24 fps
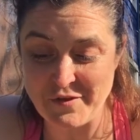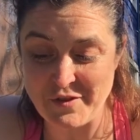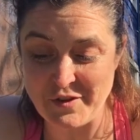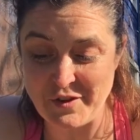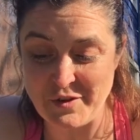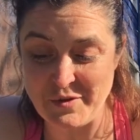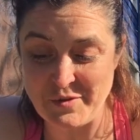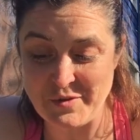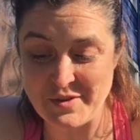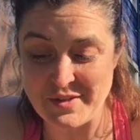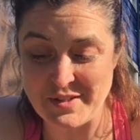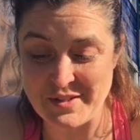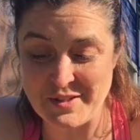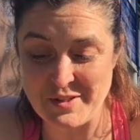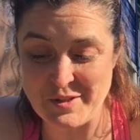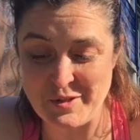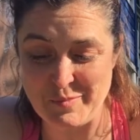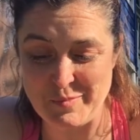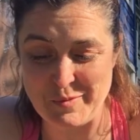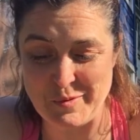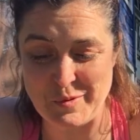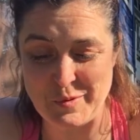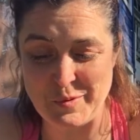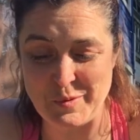to use the
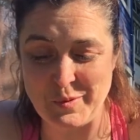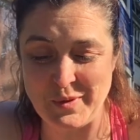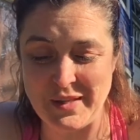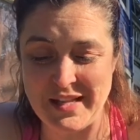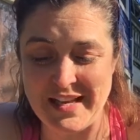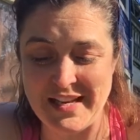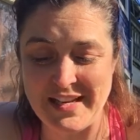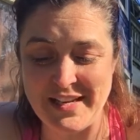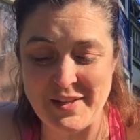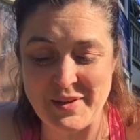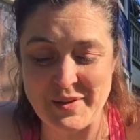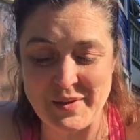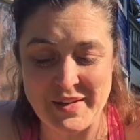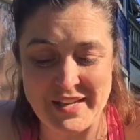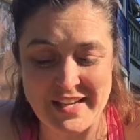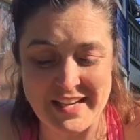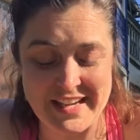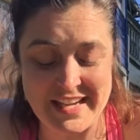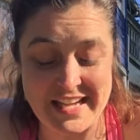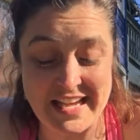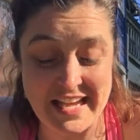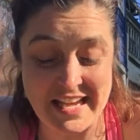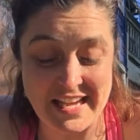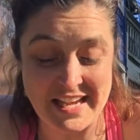stupid old lady
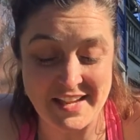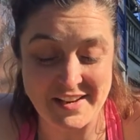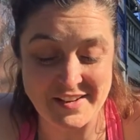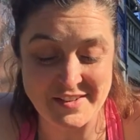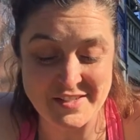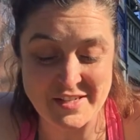looking cane